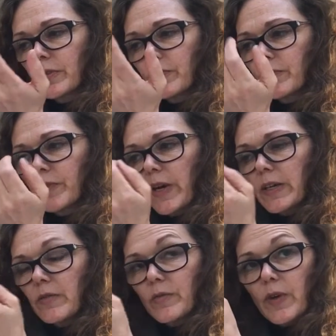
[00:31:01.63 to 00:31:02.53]
fight
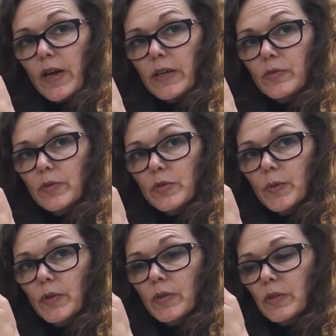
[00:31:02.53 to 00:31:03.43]
and flight
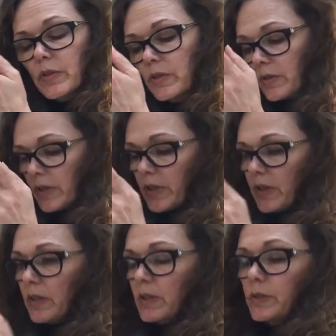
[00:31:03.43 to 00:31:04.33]
response. Yeah.
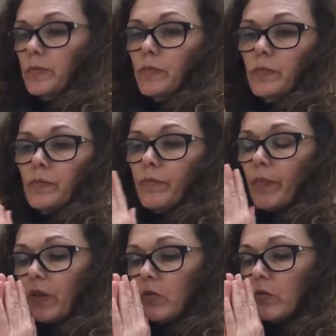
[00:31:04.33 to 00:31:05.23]

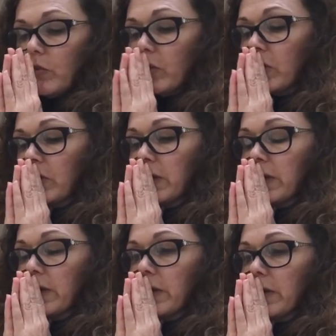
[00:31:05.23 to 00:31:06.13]
So
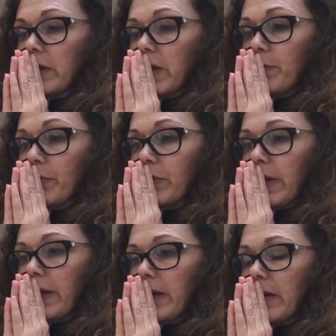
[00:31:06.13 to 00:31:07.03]
a prayer